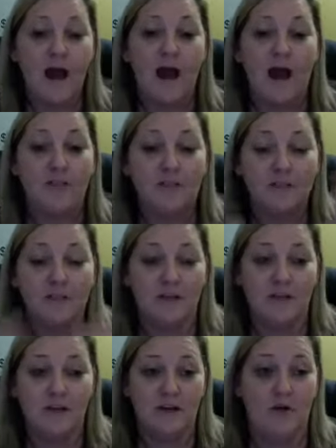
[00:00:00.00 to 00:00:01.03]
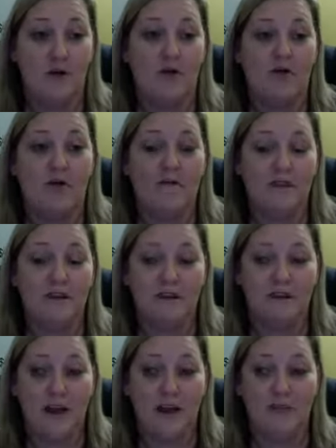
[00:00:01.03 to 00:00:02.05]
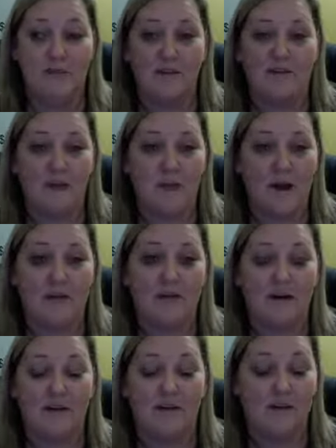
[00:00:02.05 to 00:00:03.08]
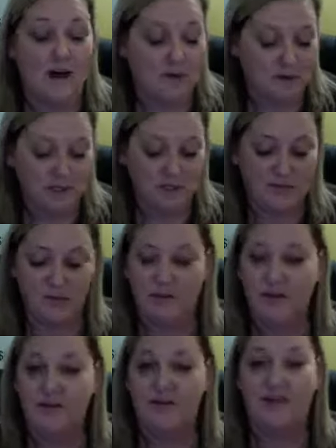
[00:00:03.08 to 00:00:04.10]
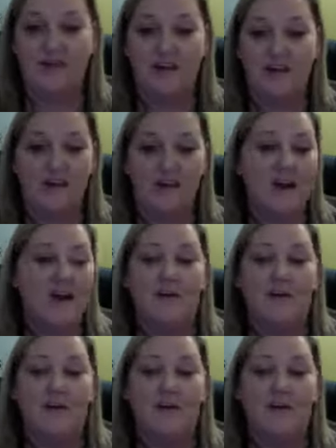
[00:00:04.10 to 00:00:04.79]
I was just learning all of these items for myself. I was just busy over here.